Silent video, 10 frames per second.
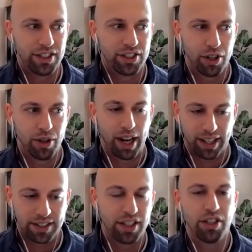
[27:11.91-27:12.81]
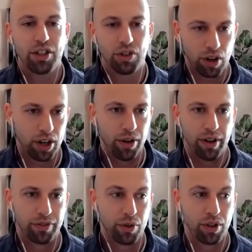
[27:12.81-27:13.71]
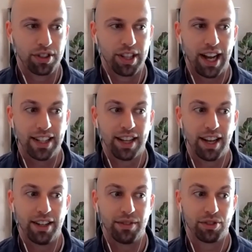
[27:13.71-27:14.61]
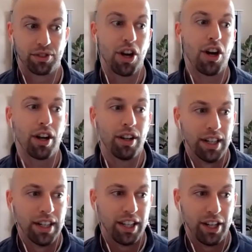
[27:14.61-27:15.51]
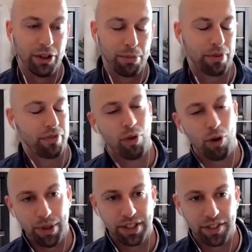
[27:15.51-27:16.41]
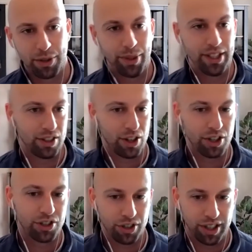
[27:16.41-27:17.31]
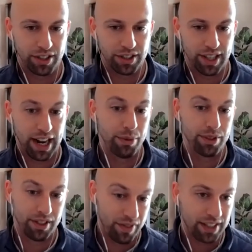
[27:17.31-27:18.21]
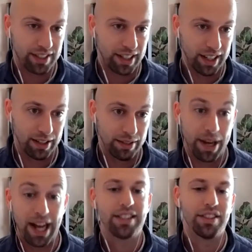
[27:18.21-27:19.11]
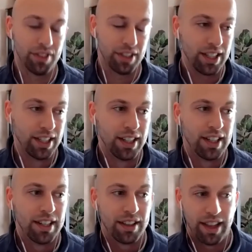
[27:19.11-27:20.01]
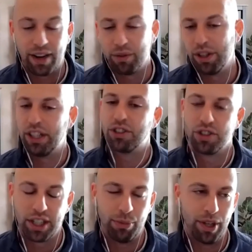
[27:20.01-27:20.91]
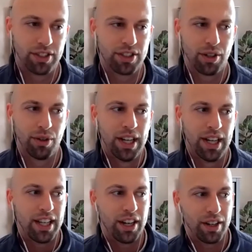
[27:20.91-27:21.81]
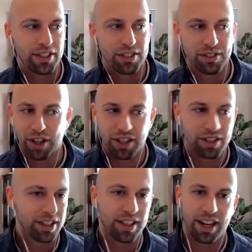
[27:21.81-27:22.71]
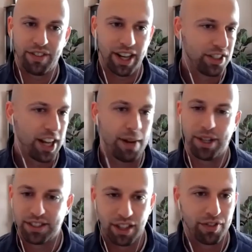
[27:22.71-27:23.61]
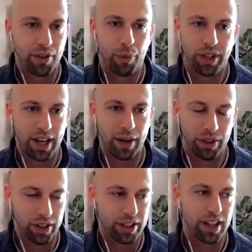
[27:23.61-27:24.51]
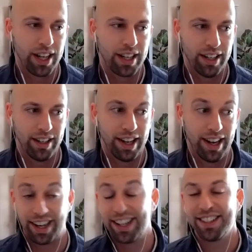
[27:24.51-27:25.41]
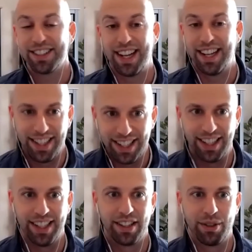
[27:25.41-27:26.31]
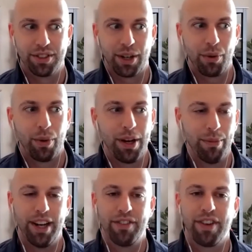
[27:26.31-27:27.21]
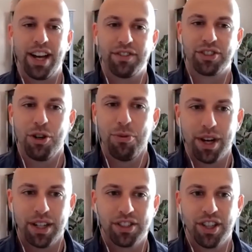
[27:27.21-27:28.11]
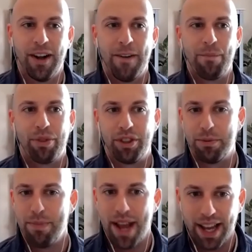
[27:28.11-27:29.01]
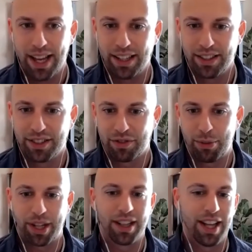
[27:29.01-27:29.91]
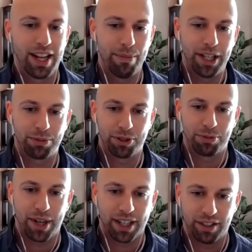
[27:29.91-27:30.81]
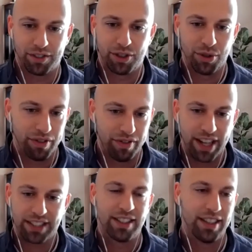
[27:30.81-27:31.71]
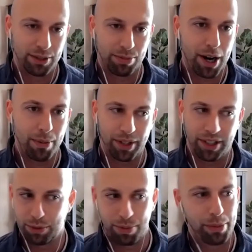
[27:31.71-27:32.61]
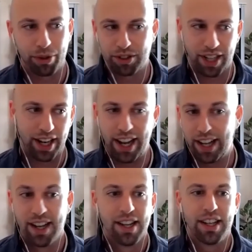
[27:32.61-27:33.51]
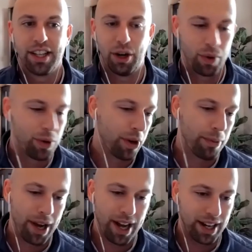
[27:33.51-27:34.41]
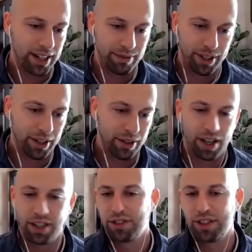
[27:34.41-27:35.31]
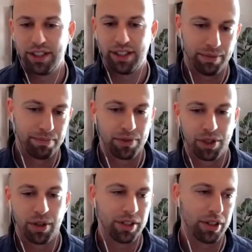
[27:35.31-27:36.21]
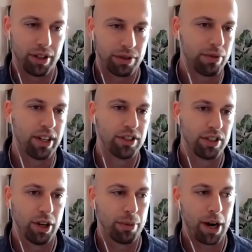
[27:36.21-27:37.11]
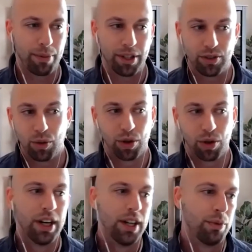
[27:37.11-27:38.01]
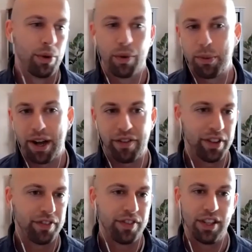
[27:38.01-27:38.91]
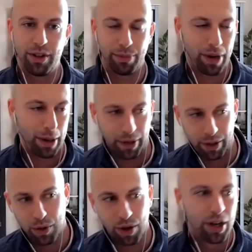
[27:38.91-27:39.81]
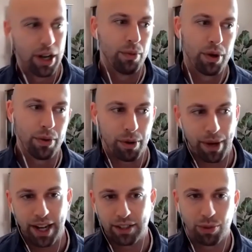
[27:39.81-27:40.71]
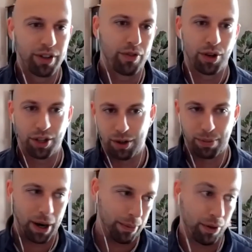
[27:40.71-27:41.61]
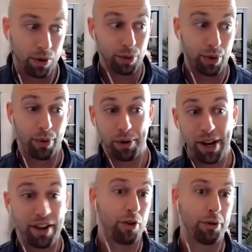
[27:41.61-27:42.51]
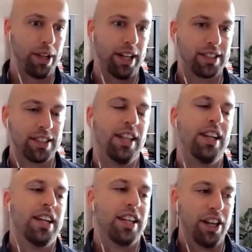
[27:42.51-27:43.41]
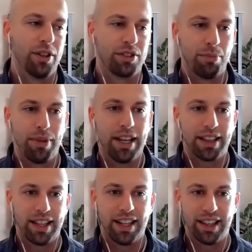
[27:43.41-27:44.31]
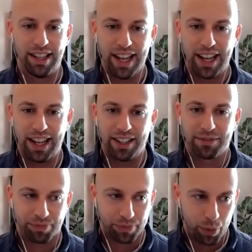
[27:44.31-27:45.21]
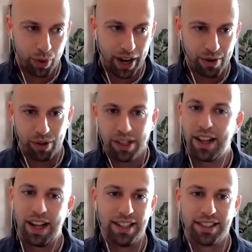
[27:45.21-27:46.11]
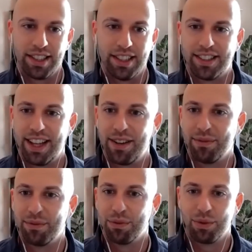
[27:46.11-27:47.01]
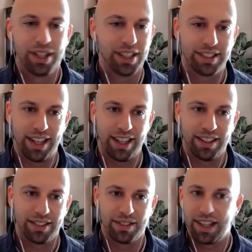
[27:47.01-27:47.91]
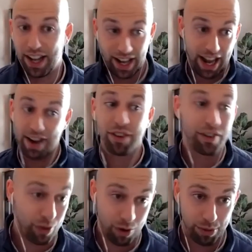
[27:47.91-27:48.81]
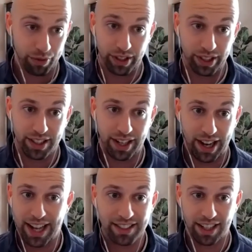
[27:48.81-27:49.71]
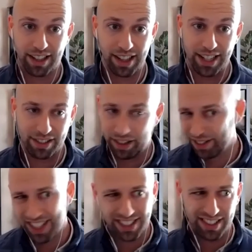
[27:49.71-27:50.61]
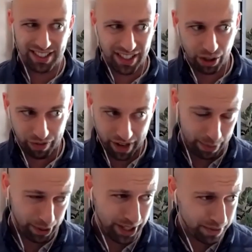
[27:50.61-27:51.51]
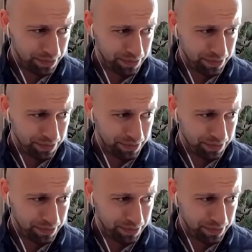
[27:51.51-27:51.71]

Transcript: And so I continued to grow. And of course, as I saw, you know the performance of some of these larger deals that i was investing in passively that really intrigued me and so you know i just started to kind of educate myself on what that would look like and and i got this idea that was like well wait a minute if i have so much demand from a client based perspective to invest in these properties where people are saying hey you know we want to buy you know 100 to 200 to 300 unit properties or we want to buy 50 unit property or we want to buy a 24 unit property or we want to buy a fourplex you know to me at the end of the day what I realized is that real estate, every form of real estate asset class, unless it's single family,